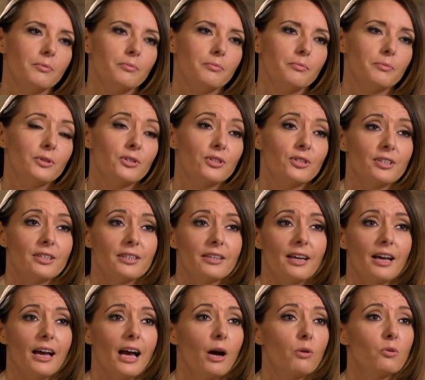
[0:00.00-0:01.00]
But
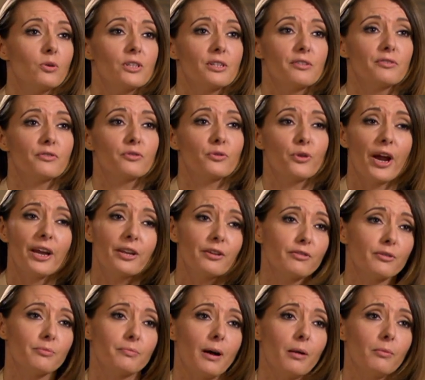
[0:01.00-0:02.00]
I was afraid
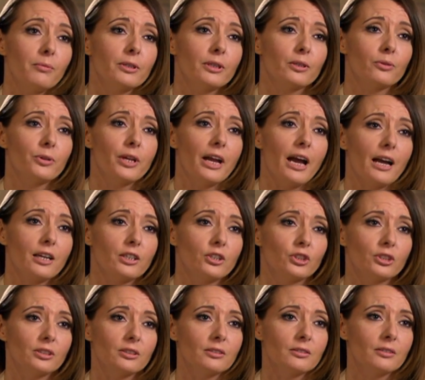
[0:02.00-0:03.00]
of a public
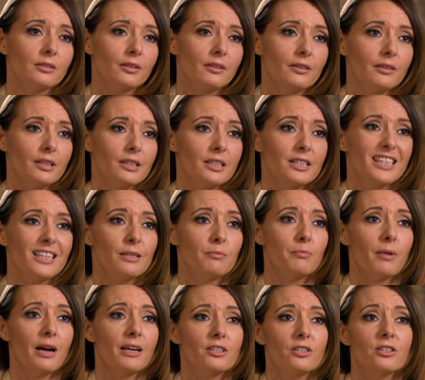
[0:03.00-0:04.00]
reaction, that they
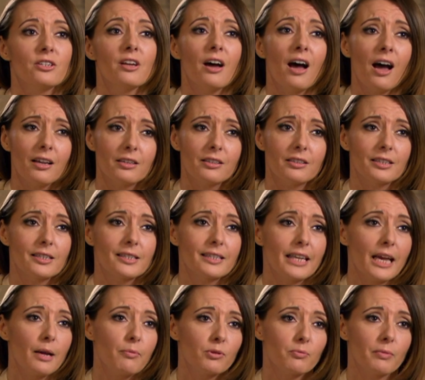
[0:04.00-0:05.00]
might not
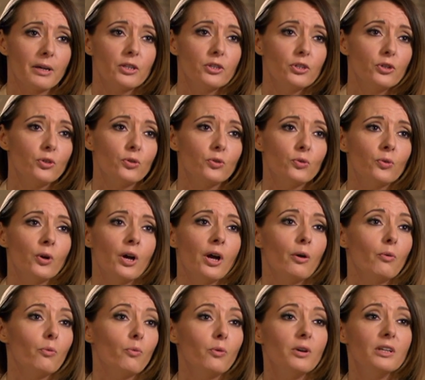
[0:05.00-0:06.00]
accept my new
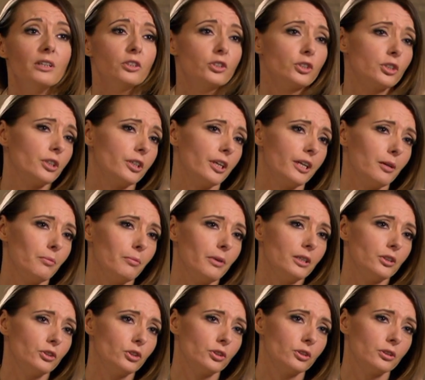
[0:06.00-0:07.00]
wheelchair
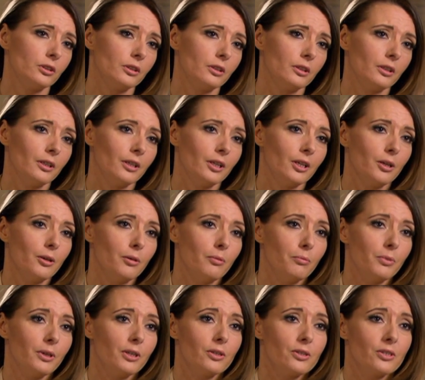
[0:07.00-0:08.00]
image.
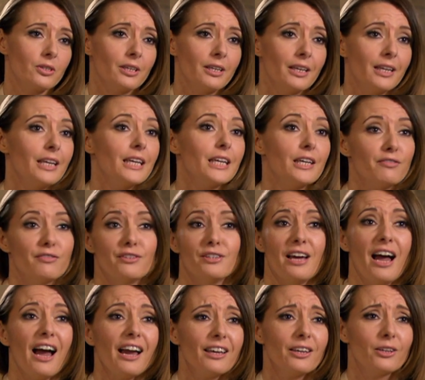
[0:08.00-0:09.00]
Because even
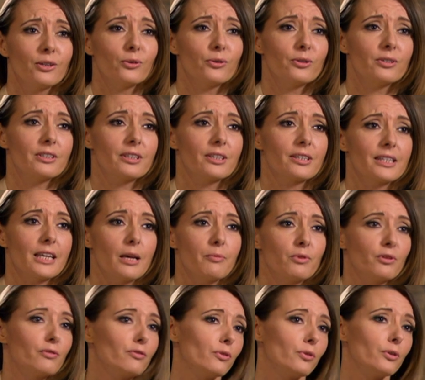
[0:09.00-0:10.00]
I couldn't accept
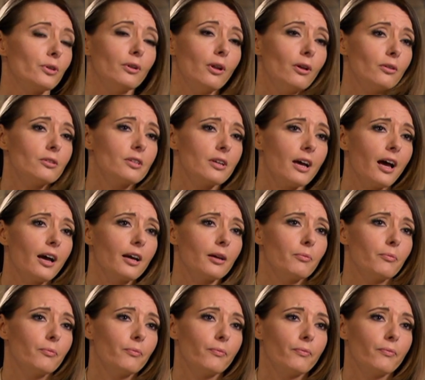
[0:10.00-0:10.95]
it for a long time.